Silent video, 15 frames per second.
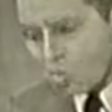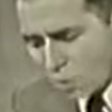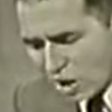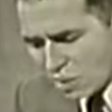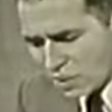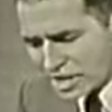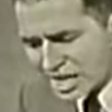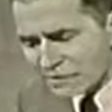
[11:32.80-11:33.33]

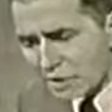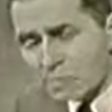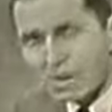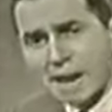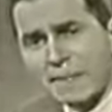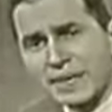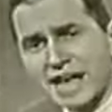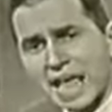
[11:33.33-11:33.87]
When we give a
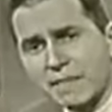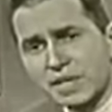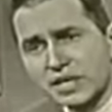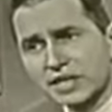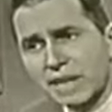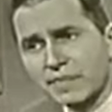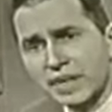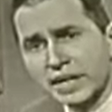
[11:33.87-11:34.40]
proper name to
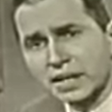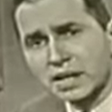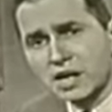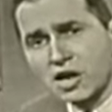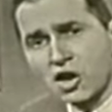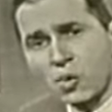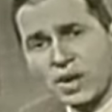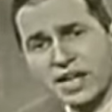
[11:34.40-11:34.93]
something,
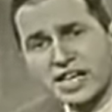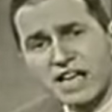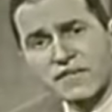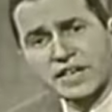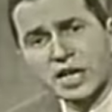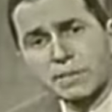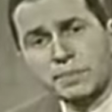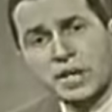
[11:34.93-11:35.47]
we're
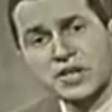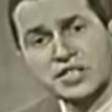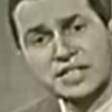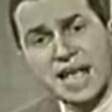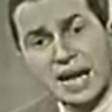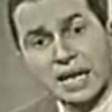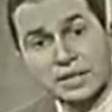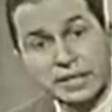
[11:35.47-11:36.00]
giving it
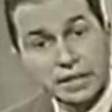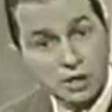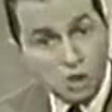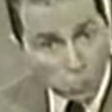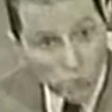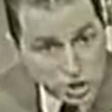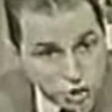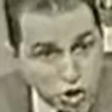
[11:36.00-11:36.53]
personality.
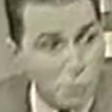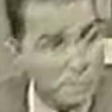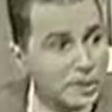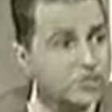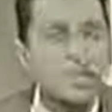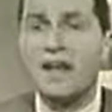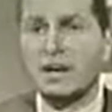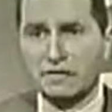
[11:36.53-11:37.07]
We do
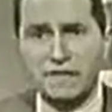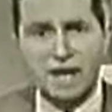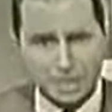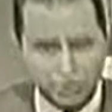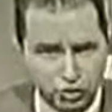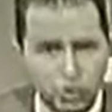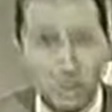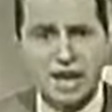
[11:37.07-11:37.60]

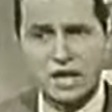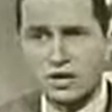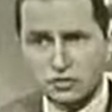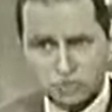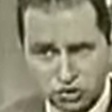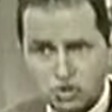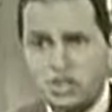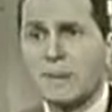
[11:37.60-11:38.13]
personify
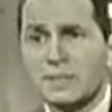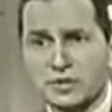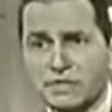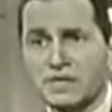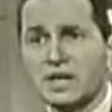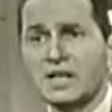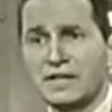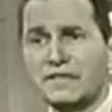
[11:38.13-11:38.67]
trains and ships of
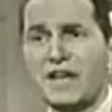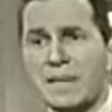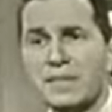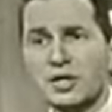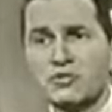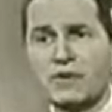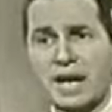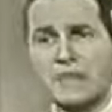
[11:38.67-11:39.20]

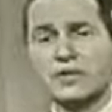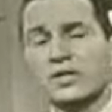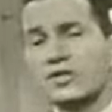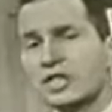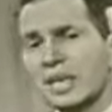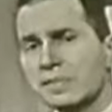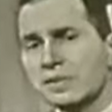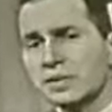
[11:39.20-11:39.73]
famous trains and
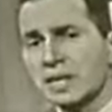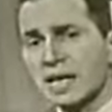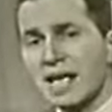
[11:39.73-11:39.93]
ships.